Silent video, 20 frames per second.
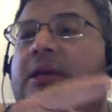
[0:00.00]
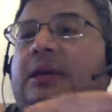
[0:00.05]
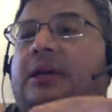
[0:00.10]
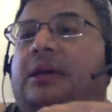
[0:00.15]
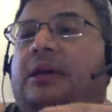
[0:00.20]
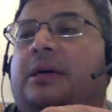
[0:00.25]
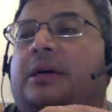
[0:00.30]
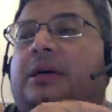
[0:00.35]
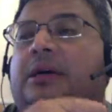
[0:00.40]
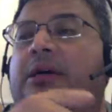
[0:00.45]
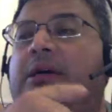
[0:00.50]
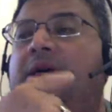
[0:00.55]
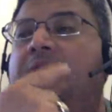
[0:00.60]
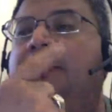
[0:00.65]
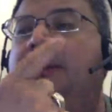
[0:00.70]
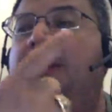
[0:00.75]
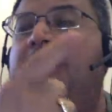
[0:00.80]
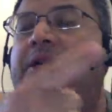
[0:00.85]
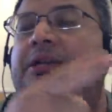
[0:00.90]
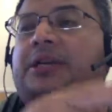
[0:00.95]

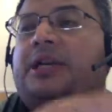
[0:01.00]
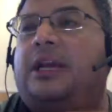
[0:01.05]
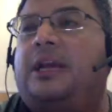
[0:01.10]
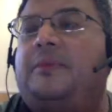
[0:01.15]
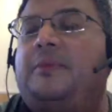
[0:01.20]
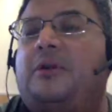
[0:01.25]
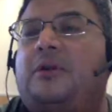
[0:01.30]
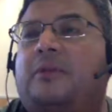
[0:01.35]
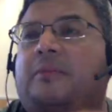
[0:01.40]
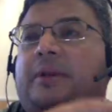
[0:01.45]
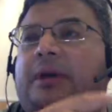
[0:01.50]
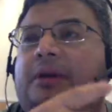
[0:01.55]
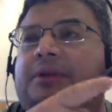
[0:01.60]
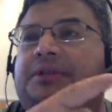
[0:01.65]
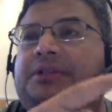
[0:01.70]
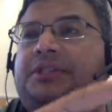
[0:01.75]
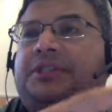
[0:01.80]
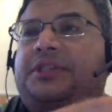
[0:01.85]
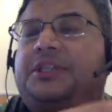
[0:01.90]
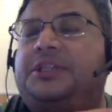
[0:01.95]
By the time you're
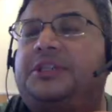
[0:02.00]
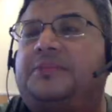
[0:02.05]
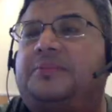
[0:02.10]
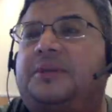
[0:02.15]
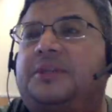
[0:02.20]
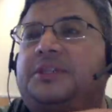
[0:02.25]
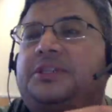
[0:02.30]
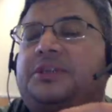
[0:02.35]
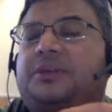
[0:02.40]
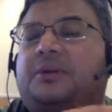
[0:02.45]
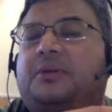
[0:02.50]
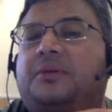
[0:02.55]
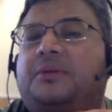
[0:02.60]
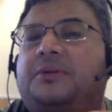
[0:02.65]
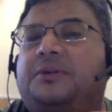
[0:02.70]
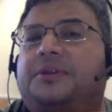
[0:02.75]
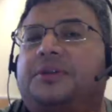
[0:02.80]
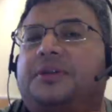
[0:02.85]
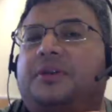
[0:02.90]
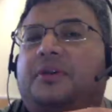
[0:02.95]
about 6 months old
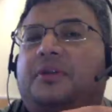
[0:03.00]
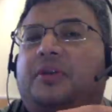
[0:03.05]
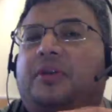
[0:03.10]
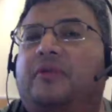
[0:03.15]
or so,